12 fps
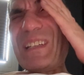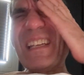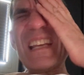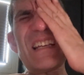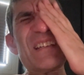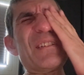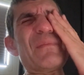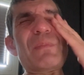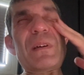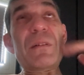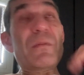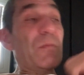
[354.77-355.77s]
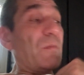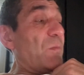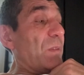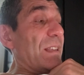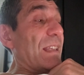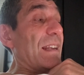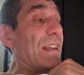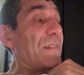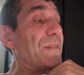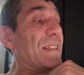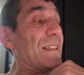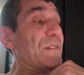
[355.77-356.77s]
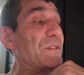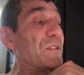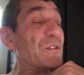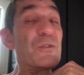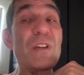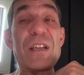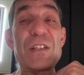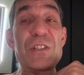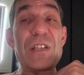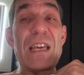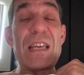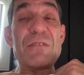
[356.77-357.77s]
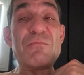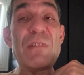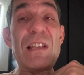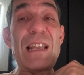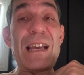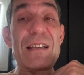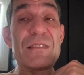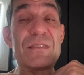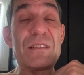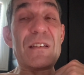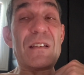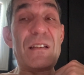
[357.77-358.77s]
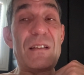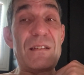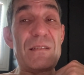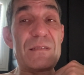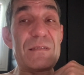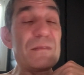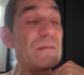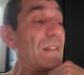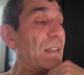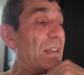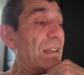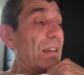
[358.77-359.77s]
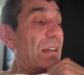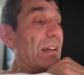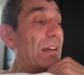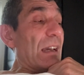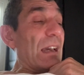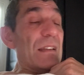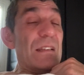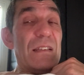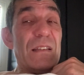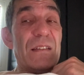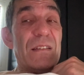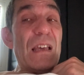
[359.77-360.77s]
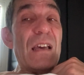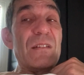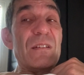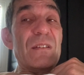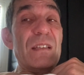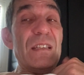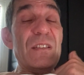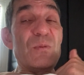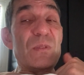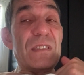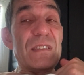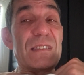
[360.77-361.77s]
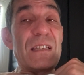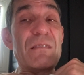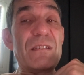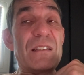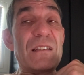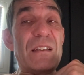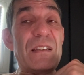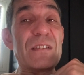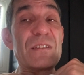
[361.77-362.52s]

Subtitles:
knackered, but we then had the stretch and relax class, and that is what it sounded like: